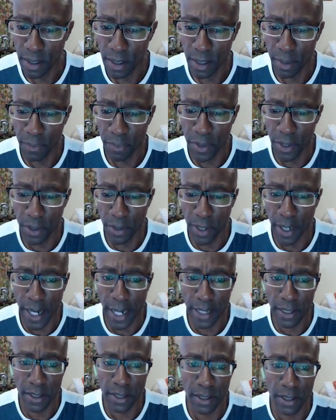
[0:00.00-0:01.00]
Computer
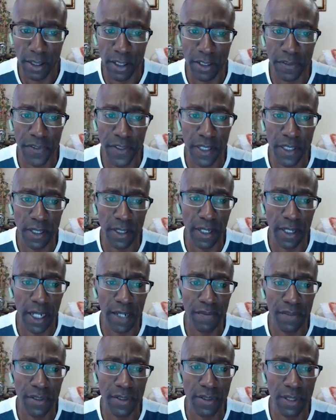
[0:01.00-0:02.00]
acting goofy
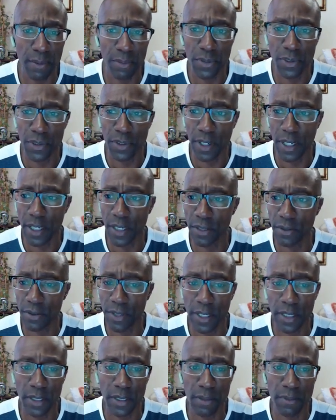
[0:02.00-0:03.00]
tonight for some strange
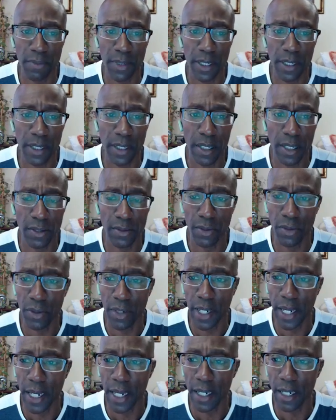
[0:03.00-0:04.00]
reason, but it's
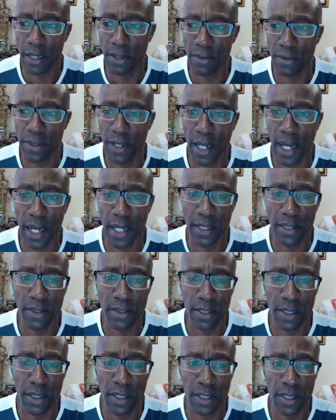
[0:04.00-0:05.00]
okay because God is
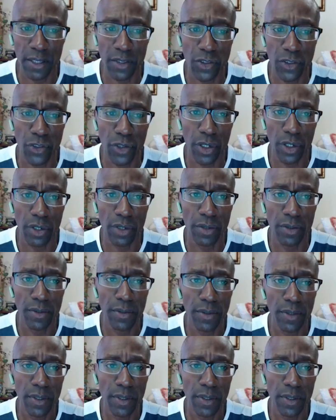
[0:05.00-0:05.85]
still in control.